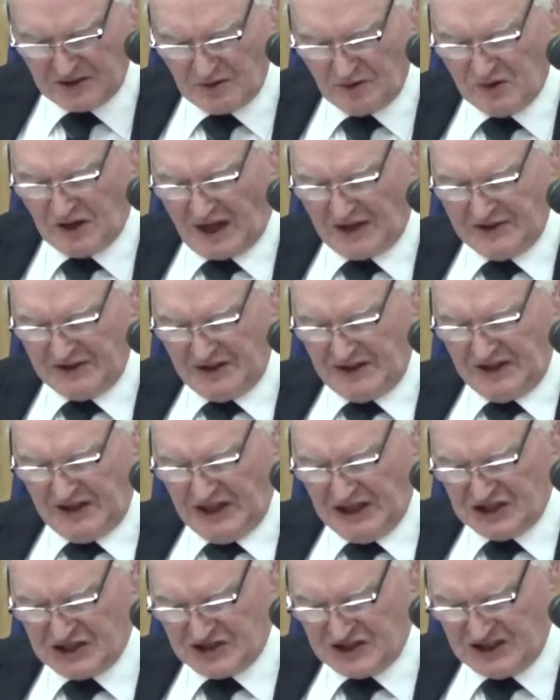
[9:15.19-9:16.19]
to London
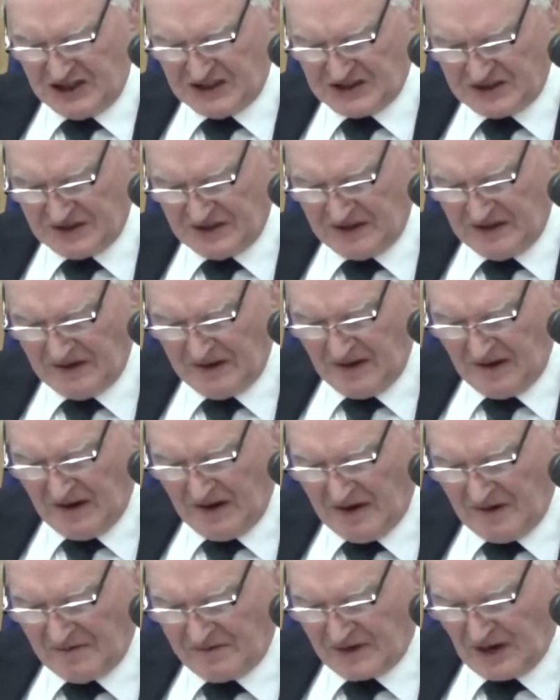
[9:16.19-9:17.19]
each season
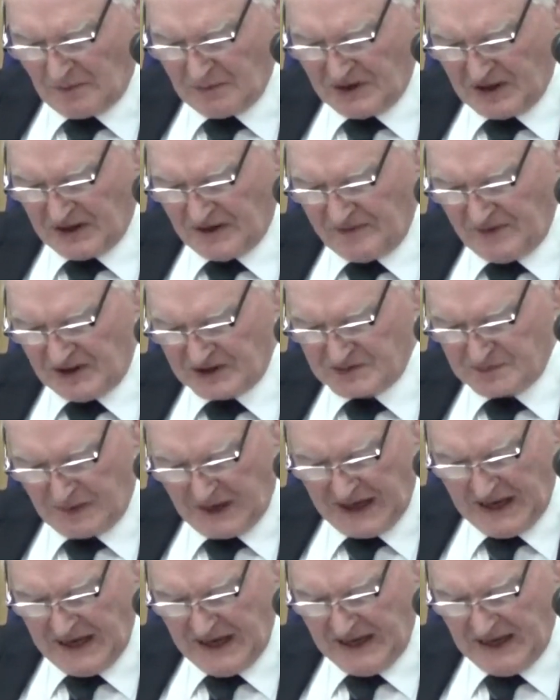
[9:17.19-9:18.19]
from the River
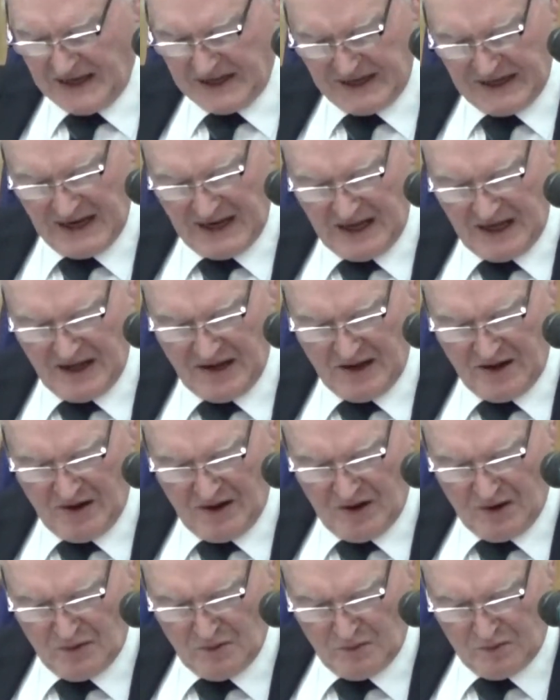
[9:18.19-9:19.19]
Spey area,
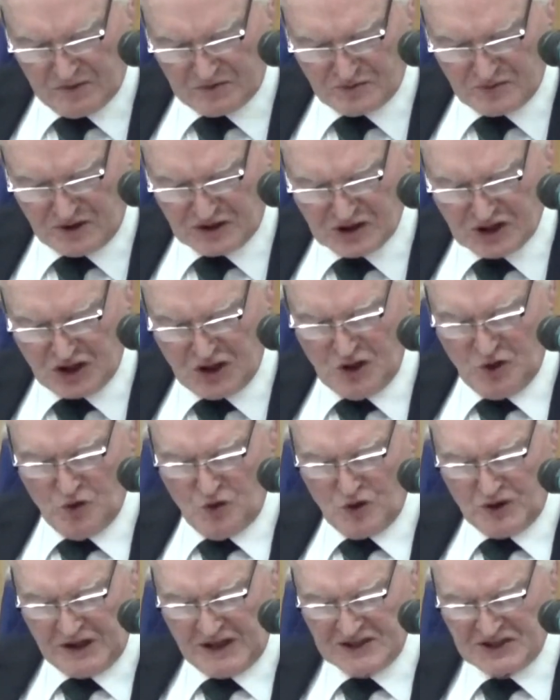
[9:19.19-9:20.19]
which were
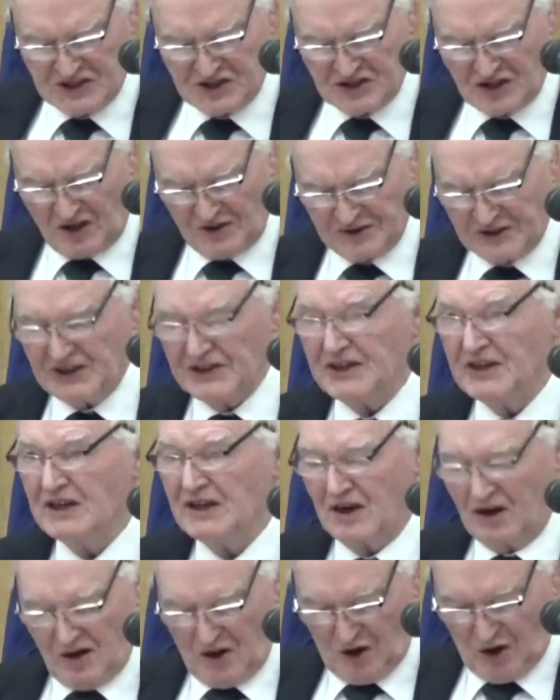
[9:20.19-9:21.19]
cured and salted
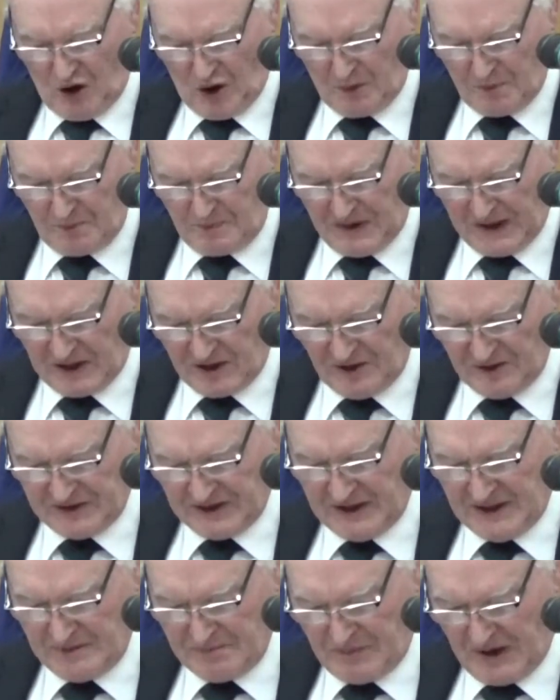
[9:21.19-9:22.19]
or pickled
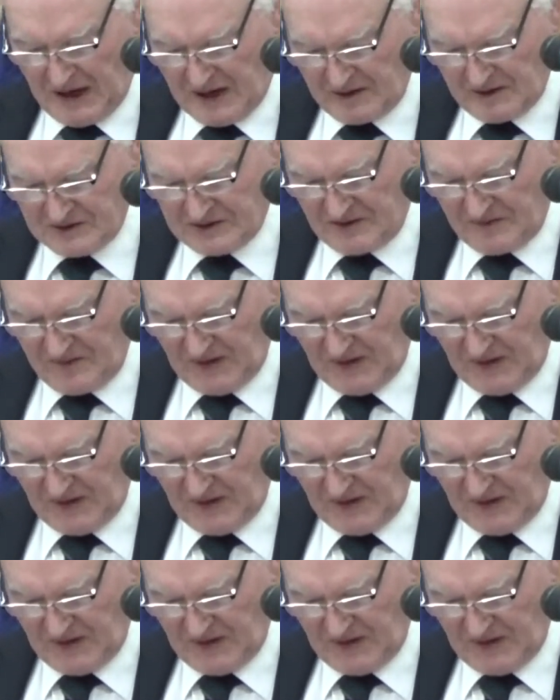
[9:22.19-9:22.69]
in barrels of